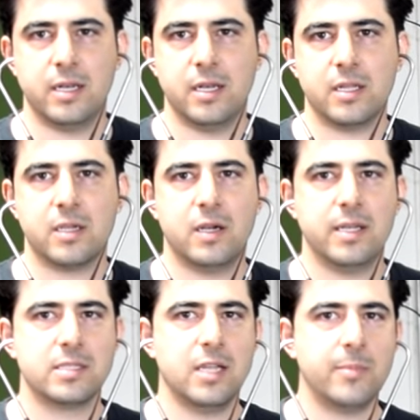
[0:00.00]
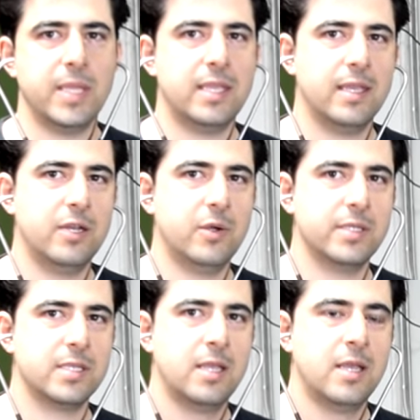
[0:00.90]
on another car that's not making any
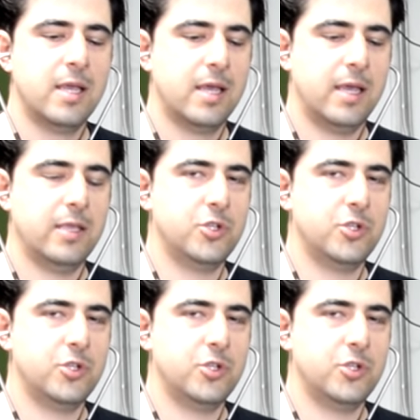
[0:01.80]
noise, uh, you